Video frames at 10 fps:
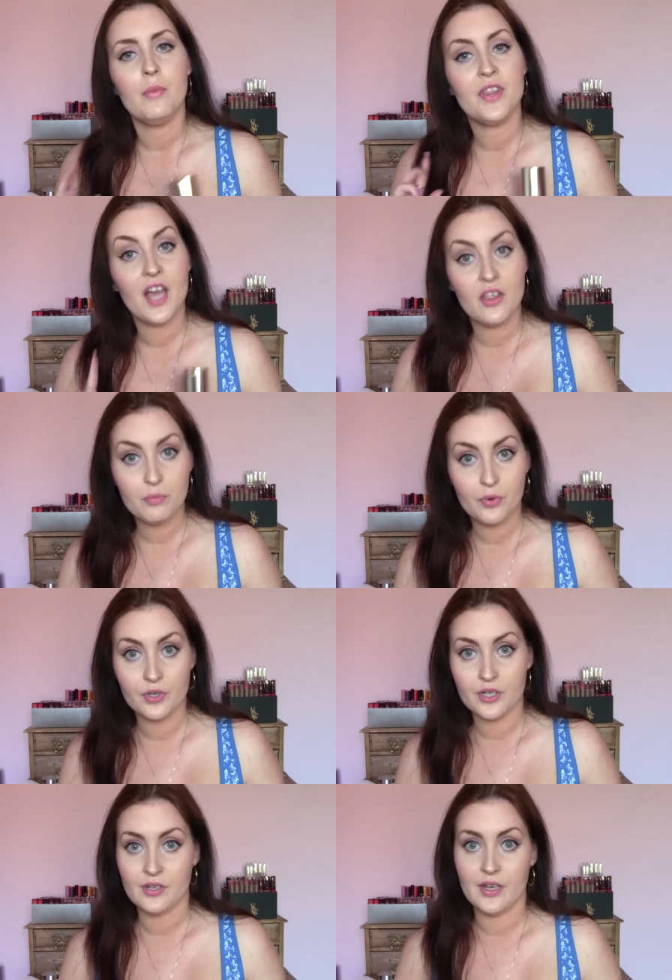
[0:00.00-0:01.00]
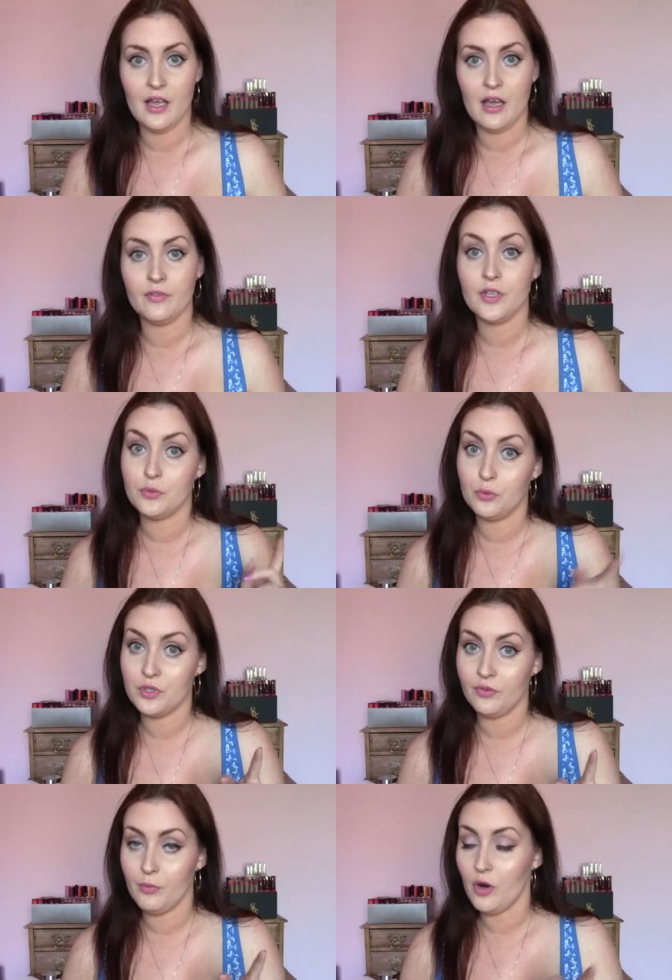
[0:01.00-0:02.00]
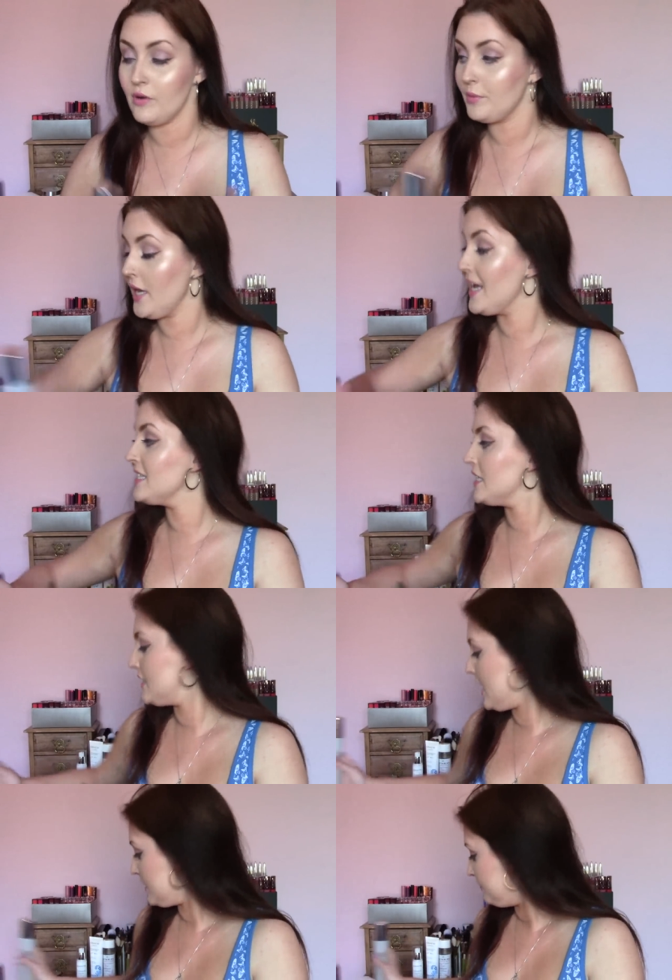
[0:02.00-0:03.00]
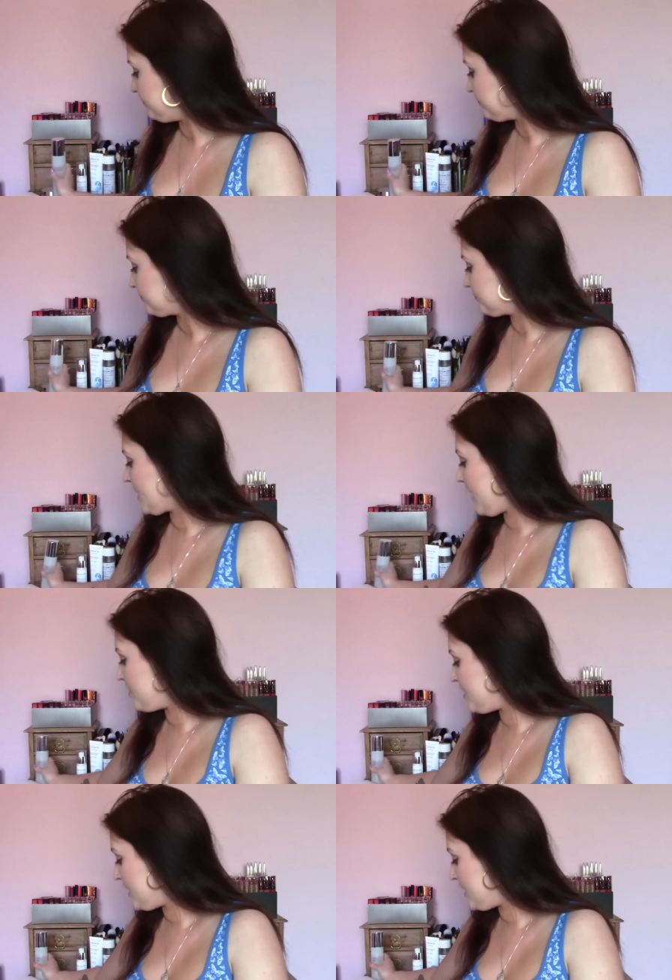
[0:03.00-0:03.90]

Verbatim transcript: But the other product I have is also from R M K, as I said. And